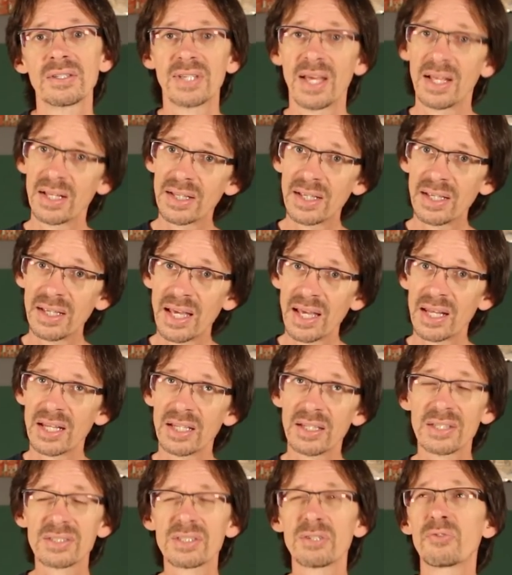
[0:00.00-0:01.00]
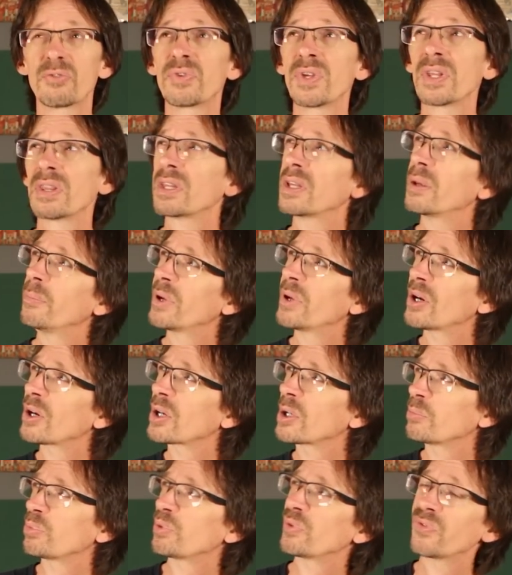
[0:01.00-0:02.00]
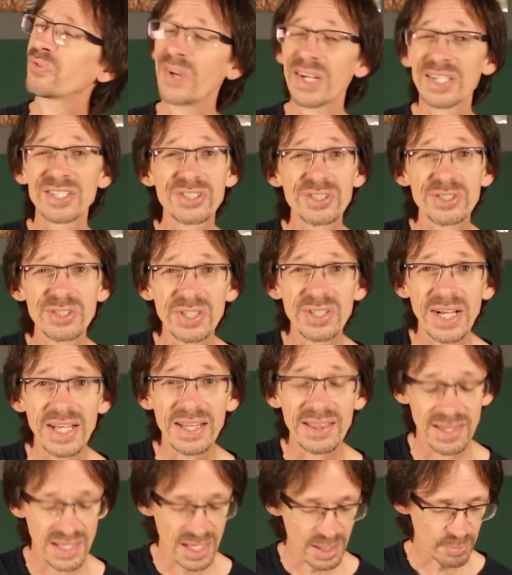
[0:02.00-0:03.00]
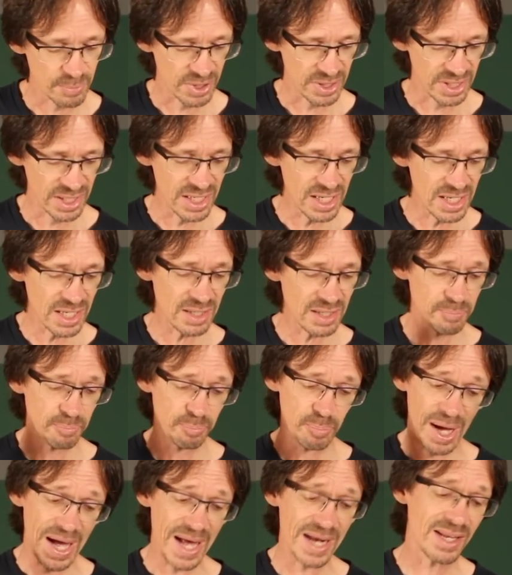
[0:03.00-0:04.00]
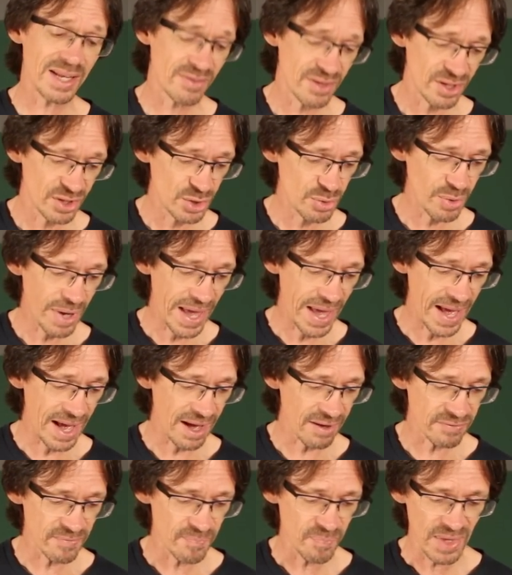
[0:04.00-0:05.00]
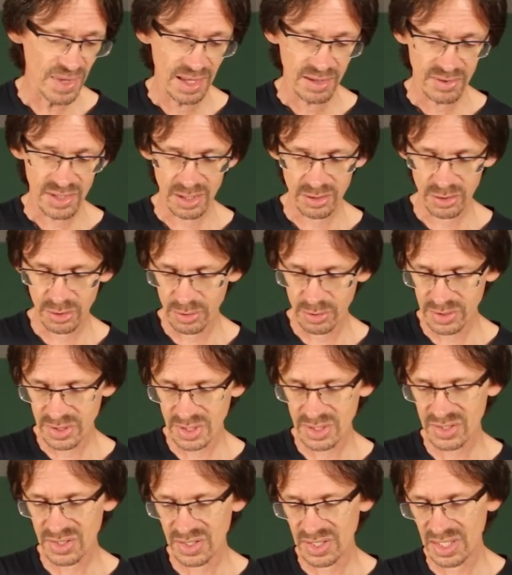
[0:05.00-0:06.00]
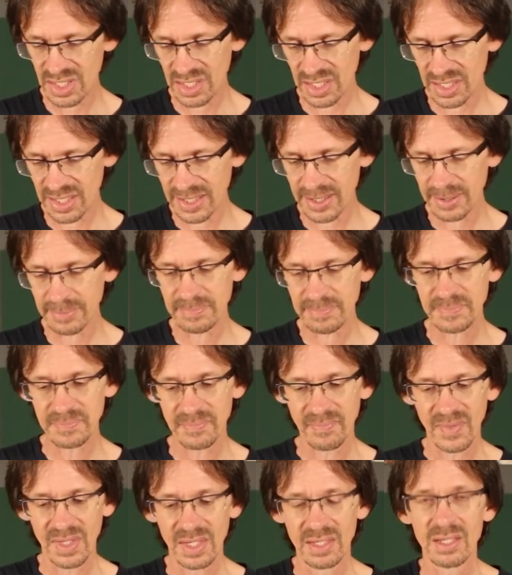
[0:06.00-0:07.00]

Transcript: Tele and it doesn't fit the American professional, I think, but any body that you have that uses the um,